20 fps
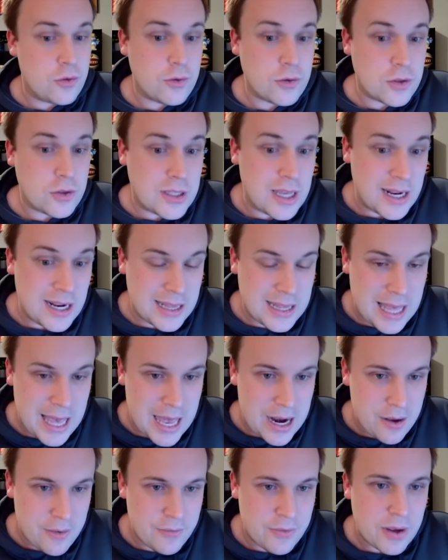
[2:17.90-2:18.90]
done a lot
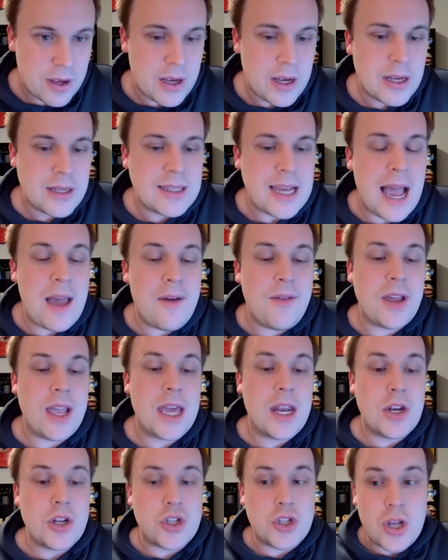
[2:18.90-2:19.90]
of diving
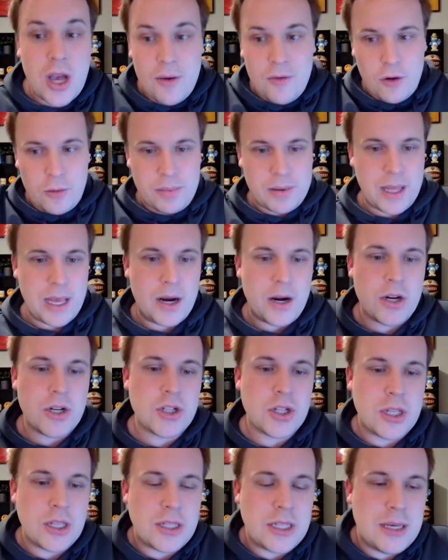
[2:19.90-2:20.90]
into several players
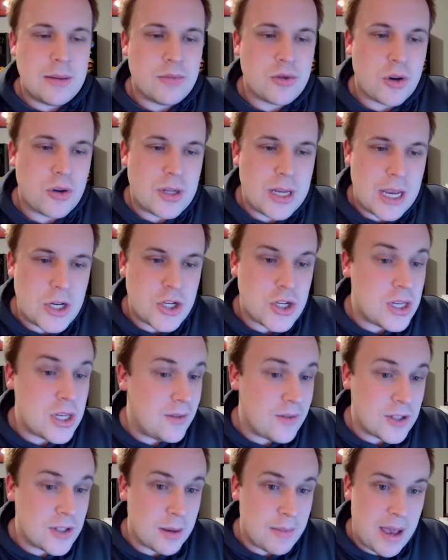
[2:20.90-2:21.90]
in the team's rotation,
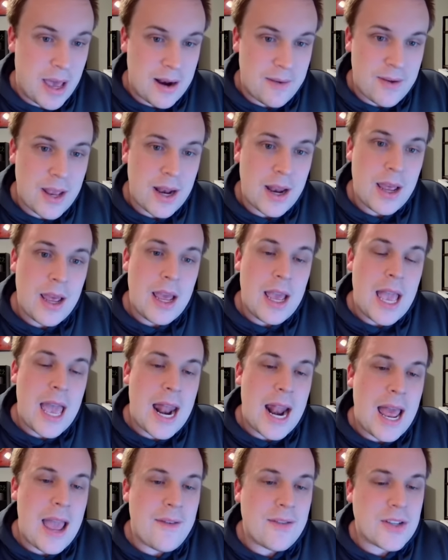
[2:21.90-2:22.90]
even some out of it, and I
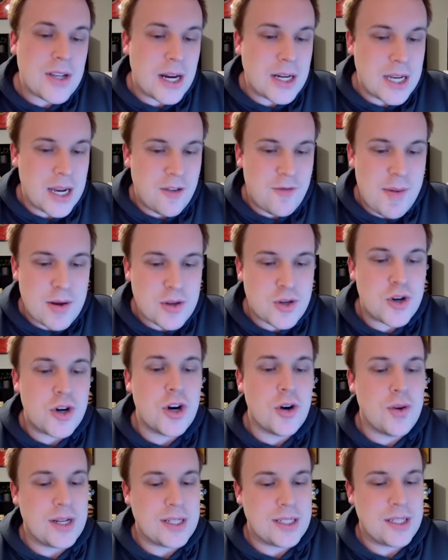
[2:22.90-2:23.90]
haven't talked enough about Turner
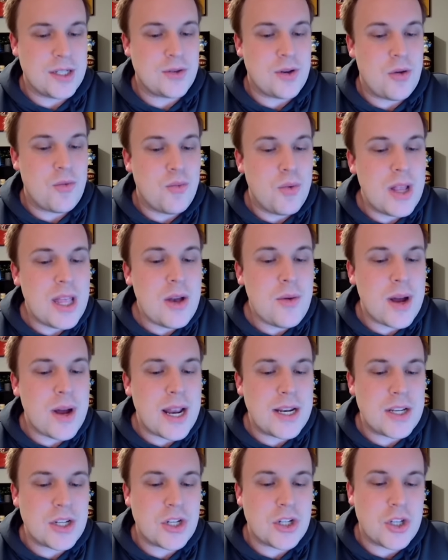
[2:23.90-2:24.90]
recently. So I really wanted
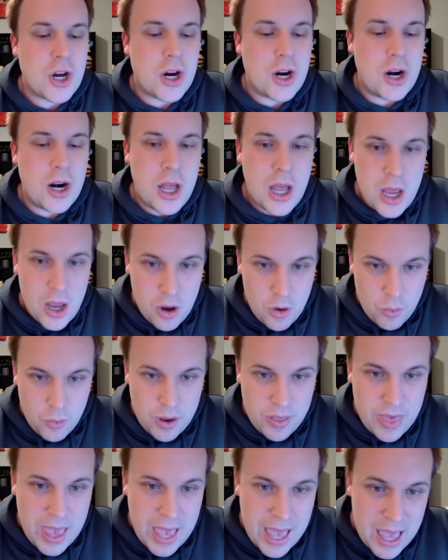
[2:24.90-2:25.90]
to start
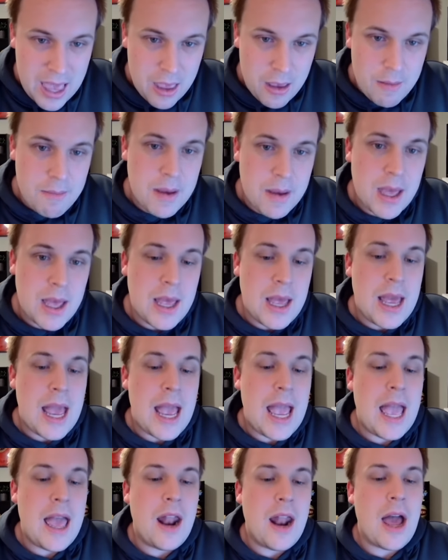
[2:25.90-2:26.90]
with him.
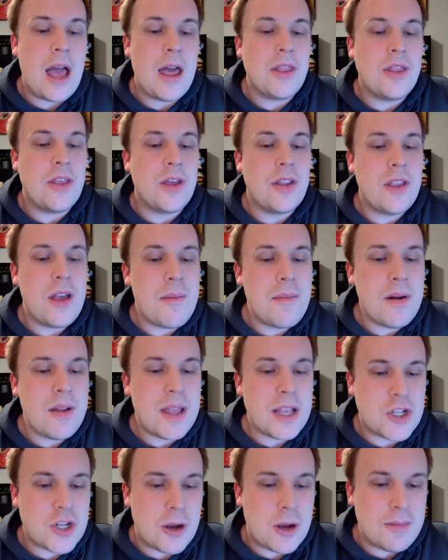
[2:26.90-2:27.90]
And the number
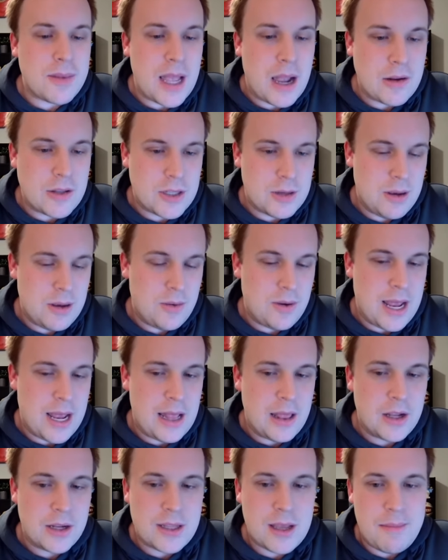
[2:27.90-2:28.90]
that jumped out to me when I
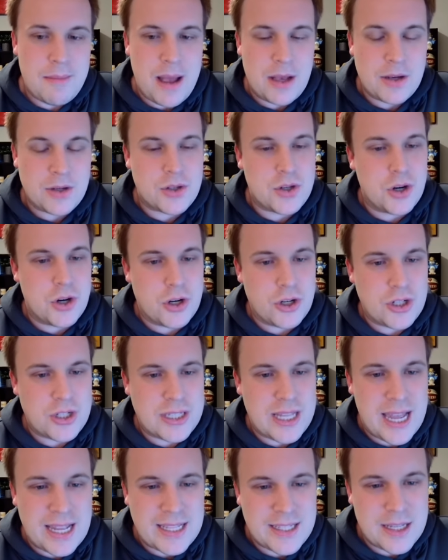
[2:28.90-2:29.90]
looked at Myles Turner's
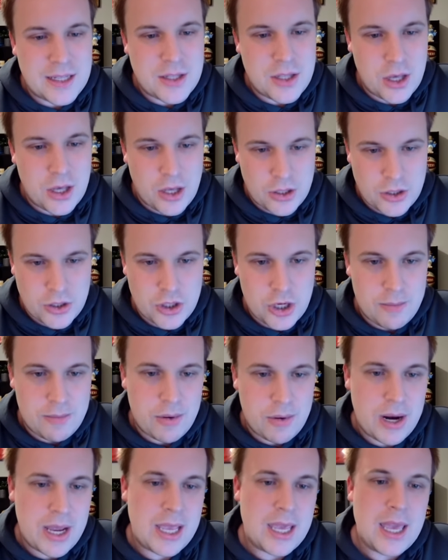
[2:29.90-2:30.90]
stats since the All-Star
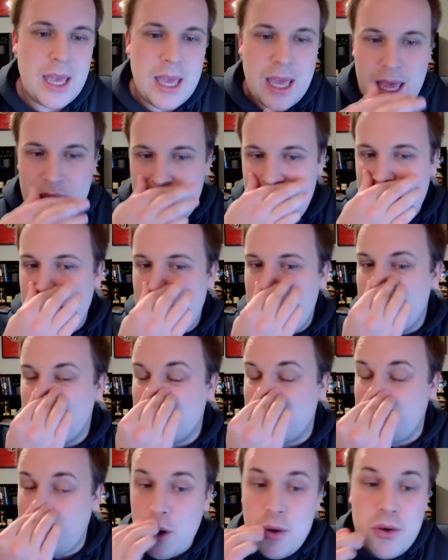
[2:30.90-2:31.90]
break is
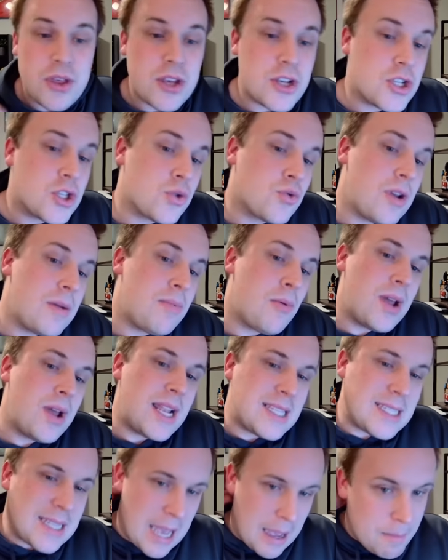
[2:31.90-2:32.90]
both his three-point
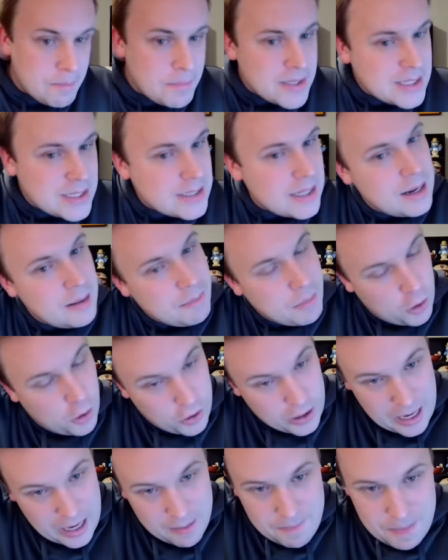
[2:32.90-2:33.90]
attempts per
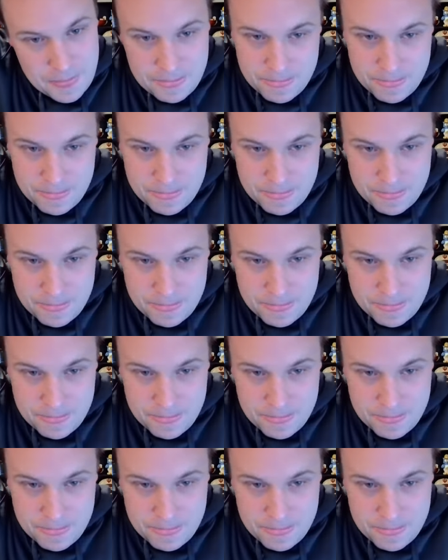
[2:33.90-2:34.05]
game,